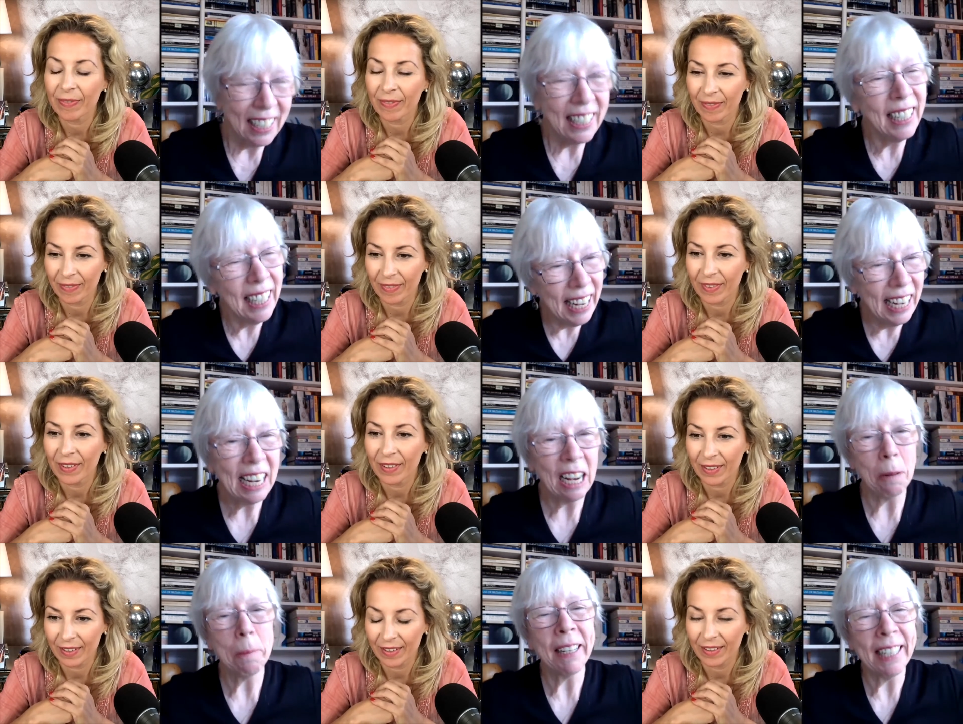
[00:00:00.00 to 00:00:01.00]
Speaker 1: to link
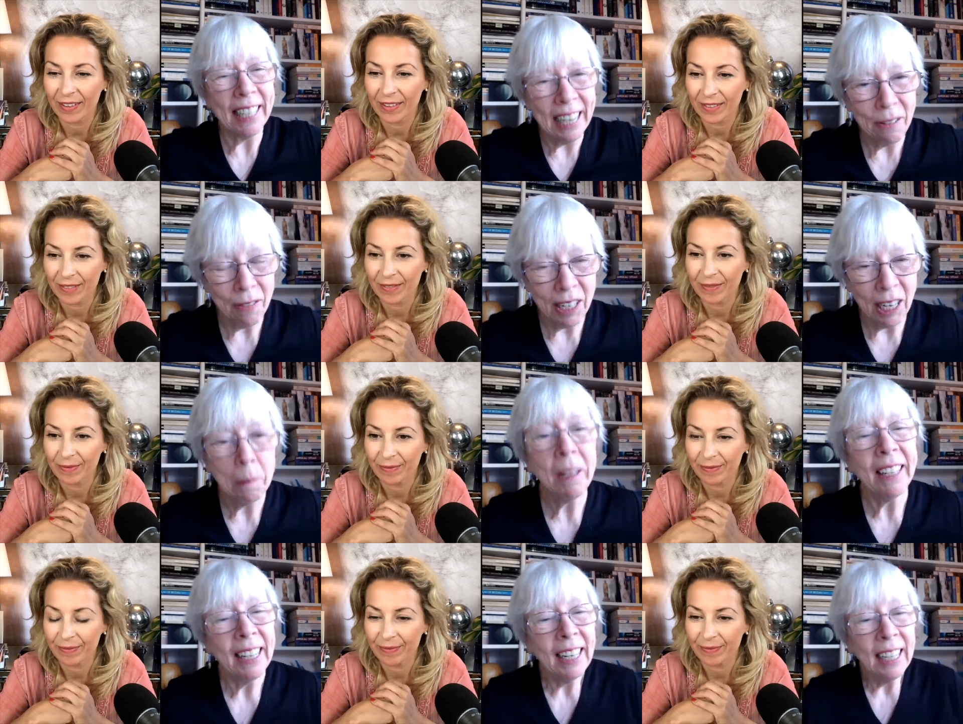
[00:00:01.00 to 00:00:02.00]
up and lift up.
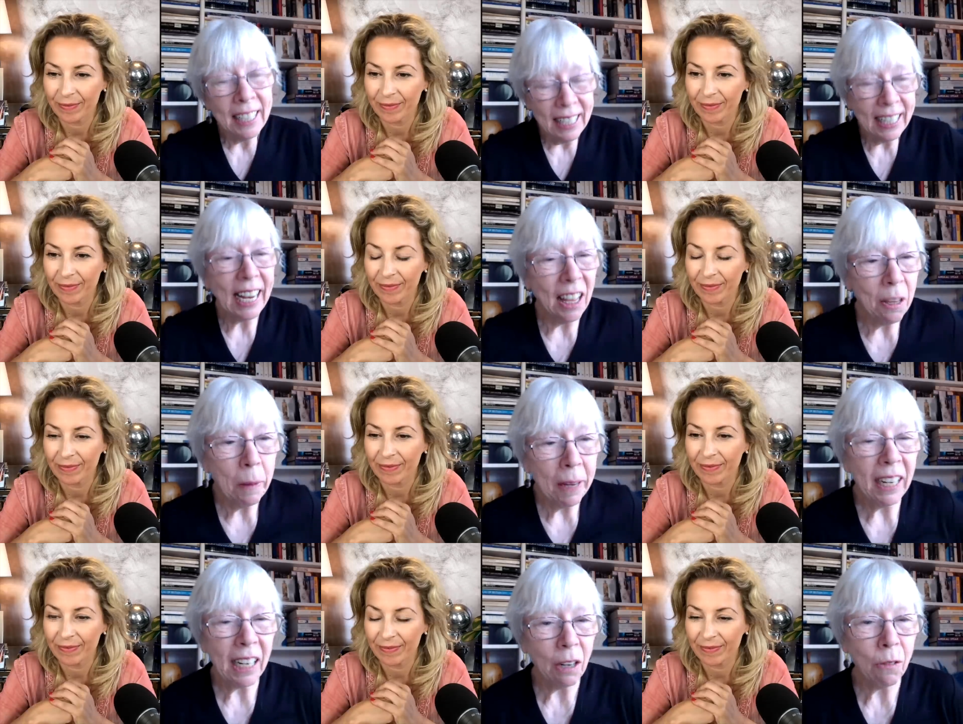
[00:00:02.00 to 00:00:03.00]
Together we
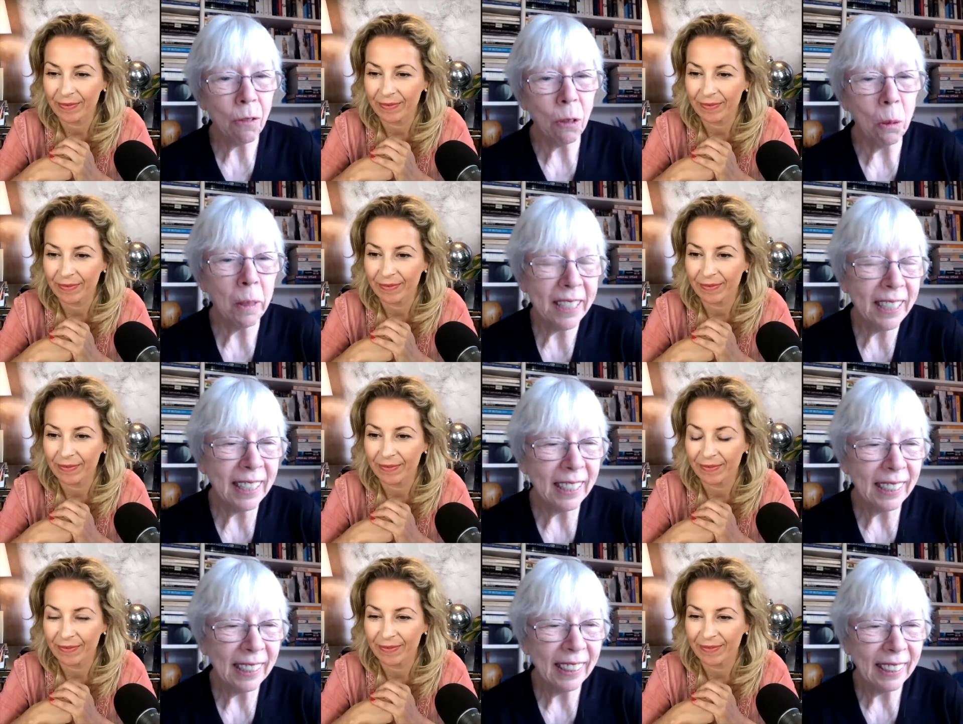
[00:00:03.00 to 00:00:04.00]
can go forward.
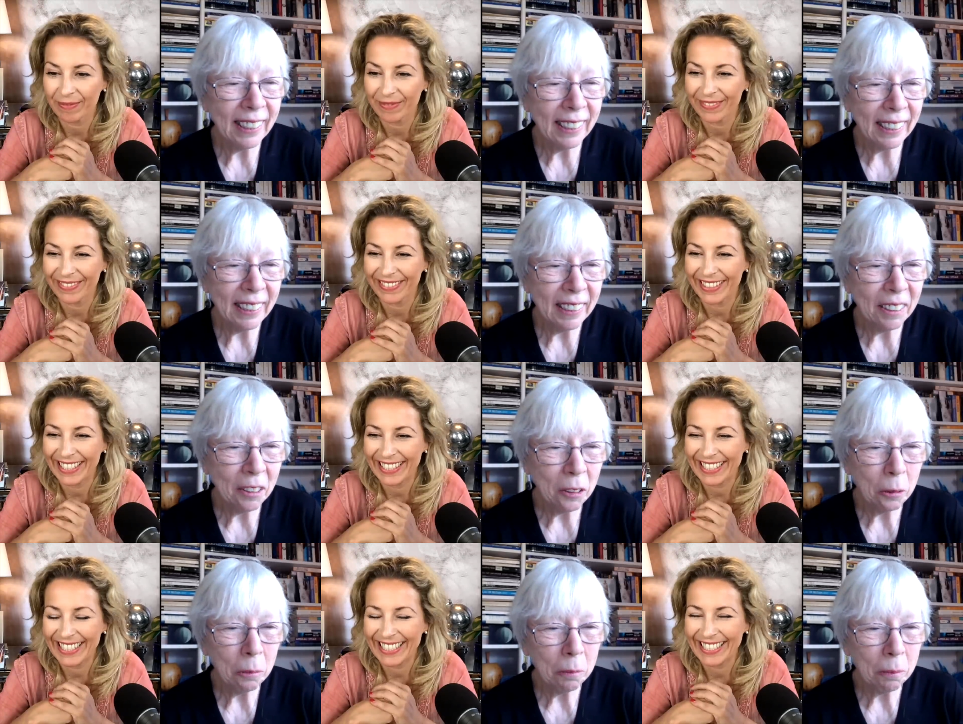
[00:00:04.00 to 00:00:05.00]

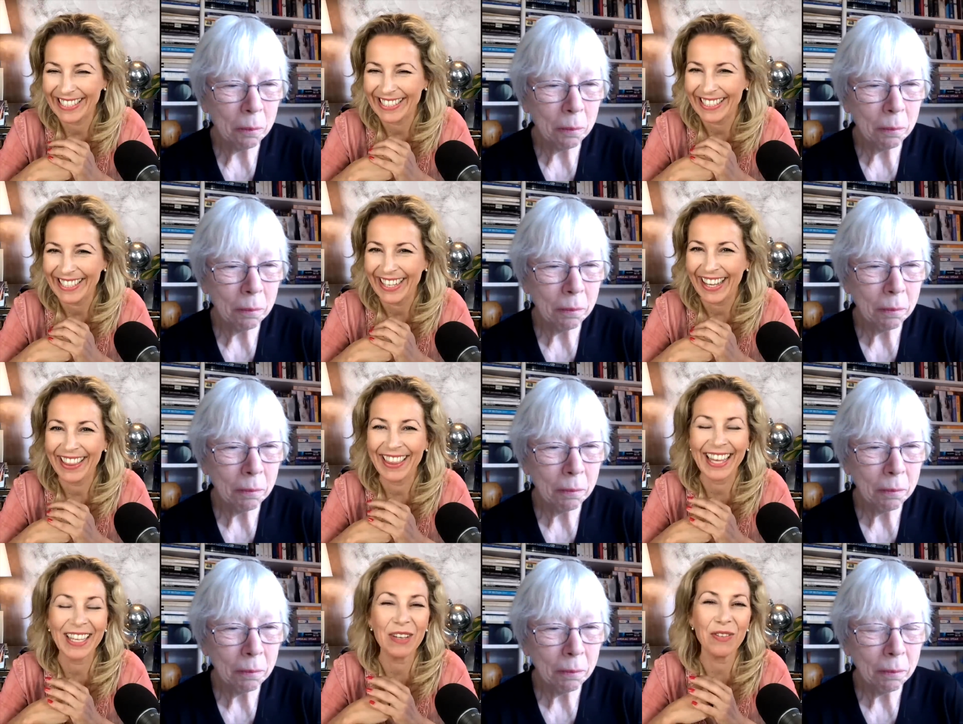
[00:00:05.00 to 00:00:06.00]
Indeed.
Speaker 2: And
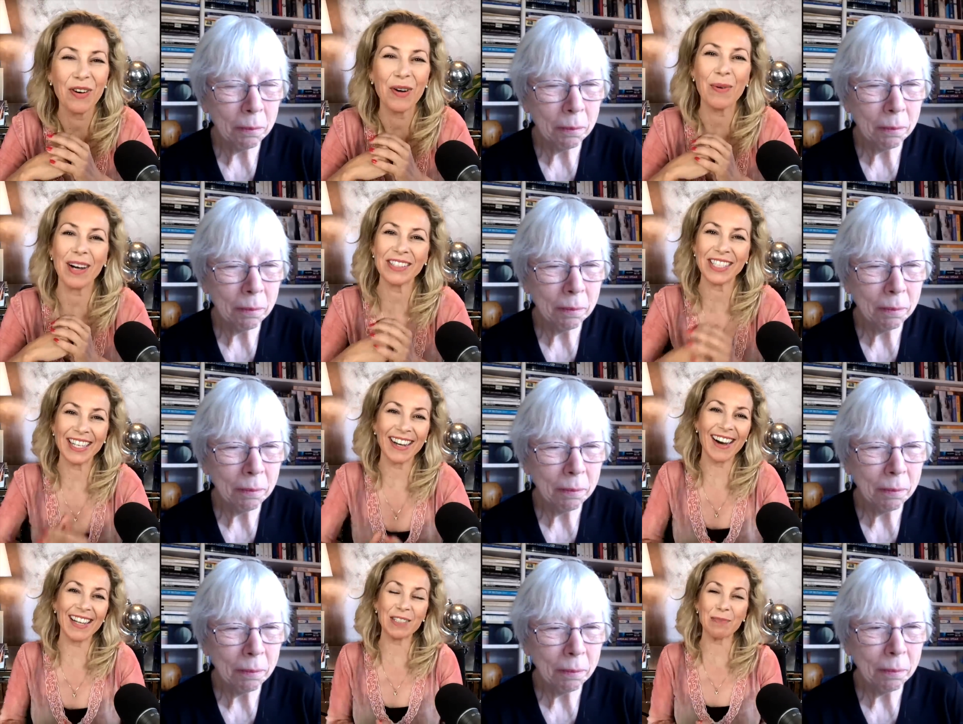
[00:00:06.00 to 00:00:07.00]
thank you for watching,
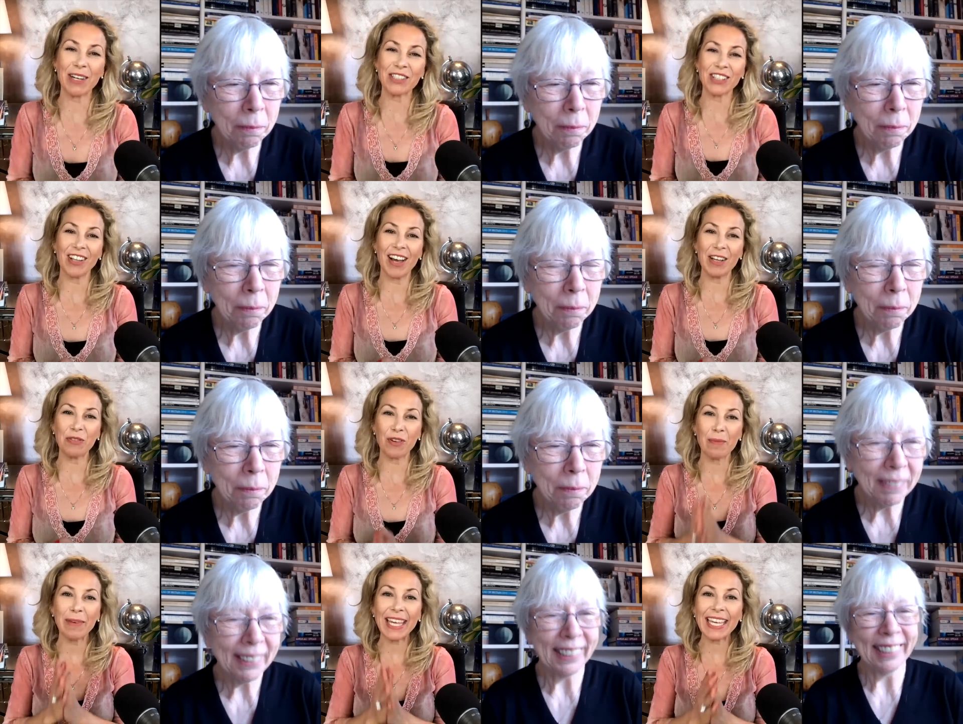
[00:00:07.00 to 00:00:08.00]
guys. Much light
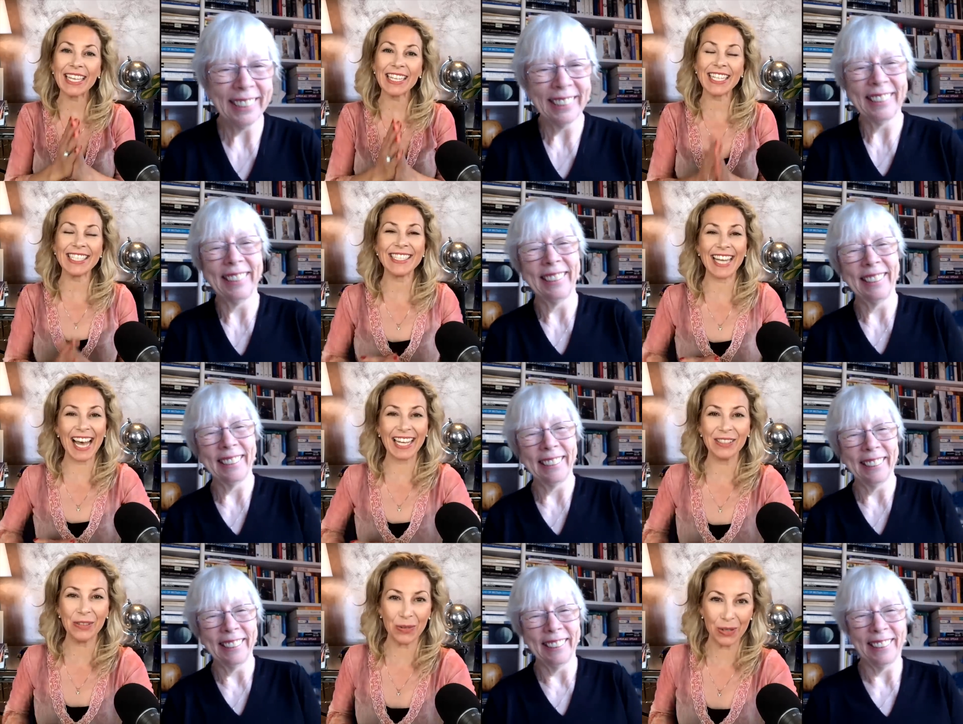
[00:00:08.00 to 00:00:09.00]
from England
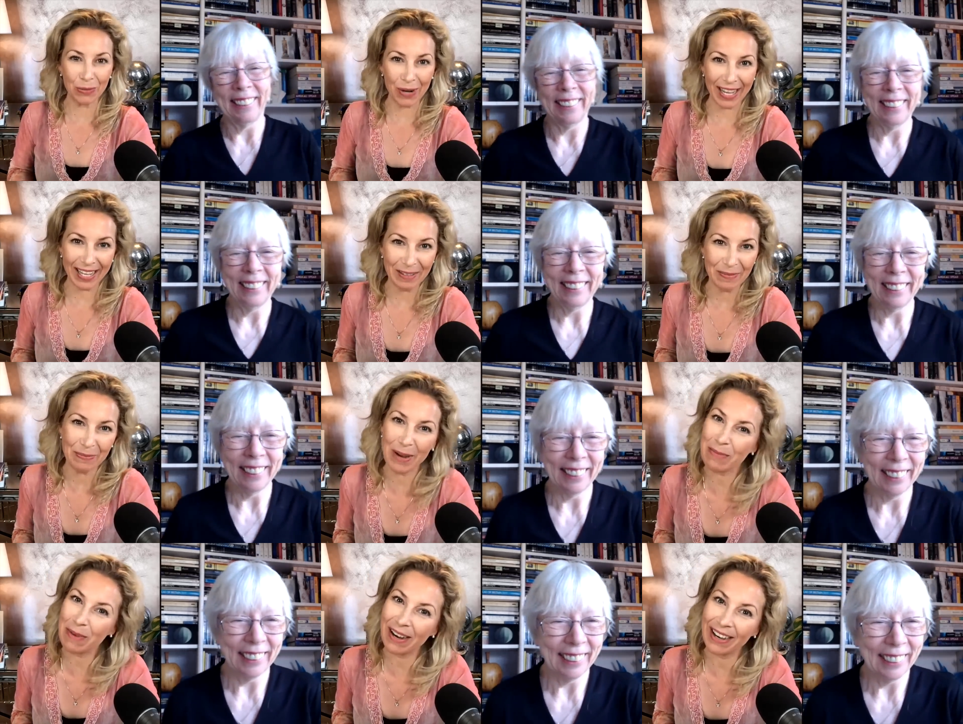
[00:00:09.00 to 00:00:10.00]
and Norway.
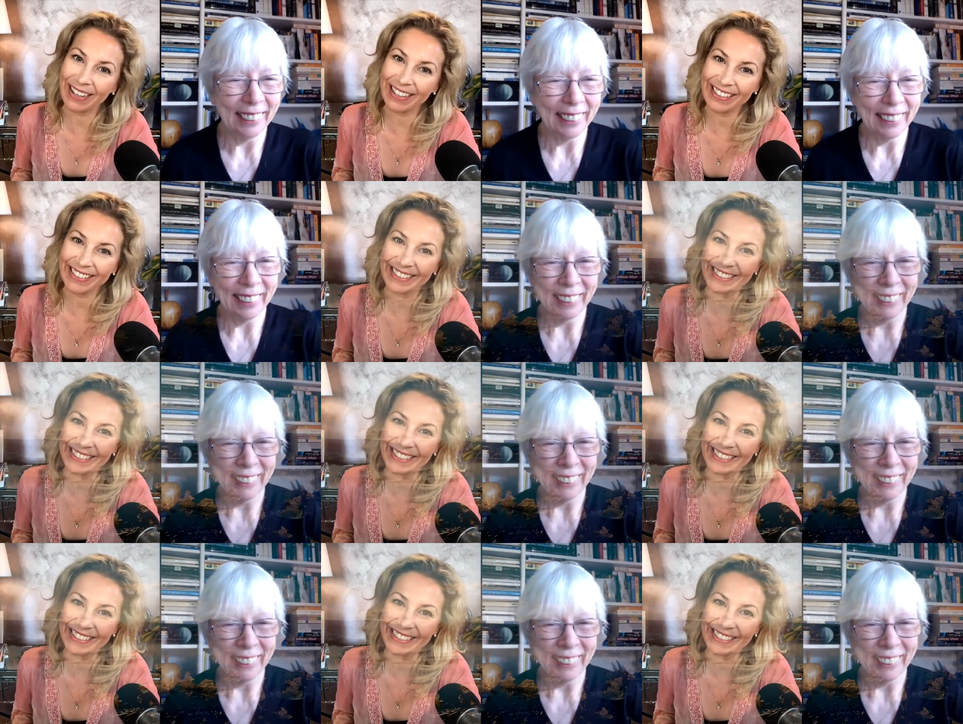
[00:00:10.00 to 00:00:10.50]
Bye bye.